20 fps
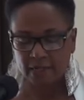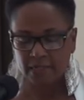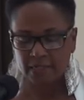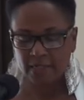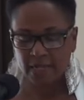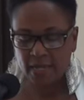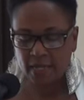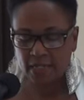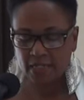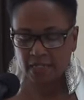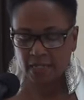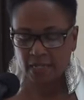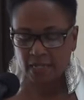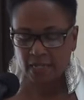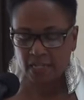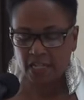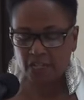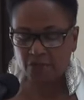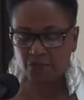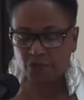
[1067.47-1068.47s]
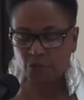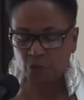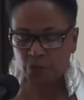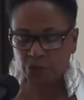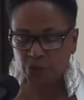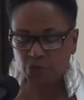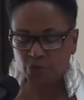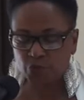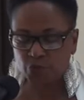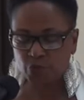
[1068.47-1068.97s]
Yet he
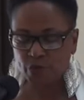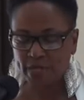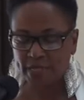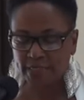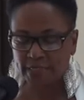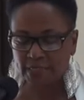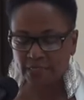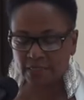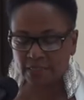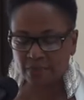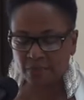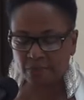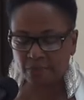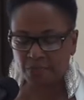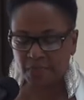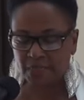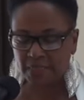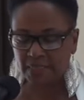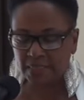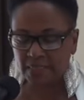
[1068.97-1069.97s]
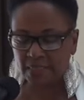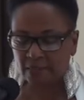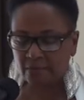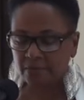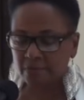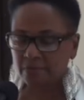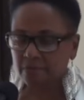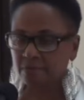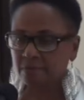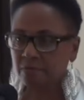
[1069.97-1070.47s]
forced race
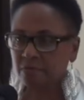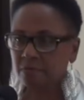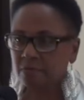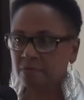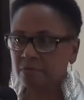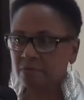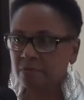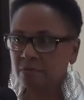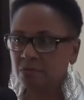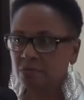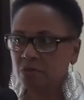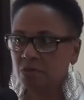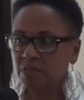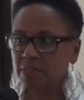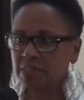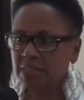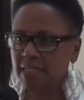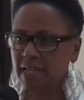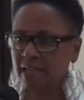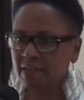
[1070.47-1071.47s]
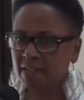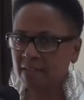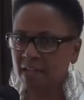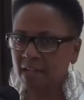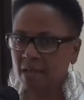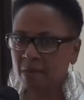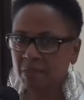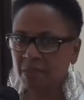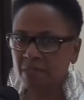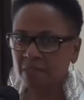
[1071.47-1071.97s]
mixing on Sally
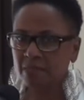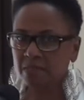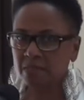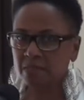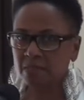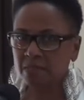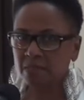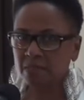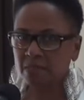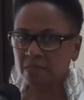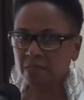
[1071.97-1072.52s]
Hemings.